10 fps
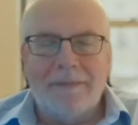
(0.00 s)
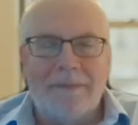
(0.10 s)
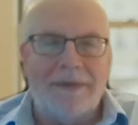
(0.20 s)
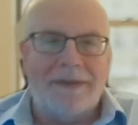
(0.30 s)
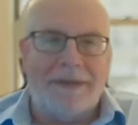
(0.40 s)

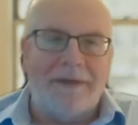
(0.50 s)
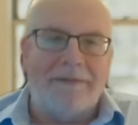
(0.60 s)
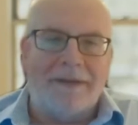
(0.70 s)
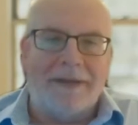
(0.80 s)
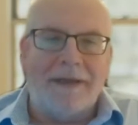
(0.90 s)
but
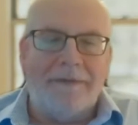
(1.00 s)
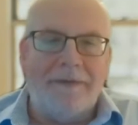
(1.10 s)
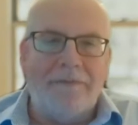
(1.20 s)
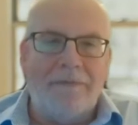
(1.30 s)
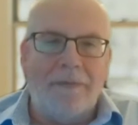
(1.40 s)
seriously, if
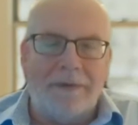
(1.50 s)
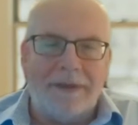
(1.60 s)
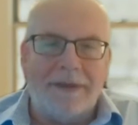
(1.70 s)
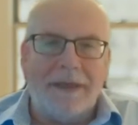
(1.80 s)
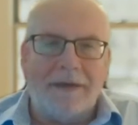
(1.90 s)
you
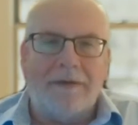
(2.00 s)
want to get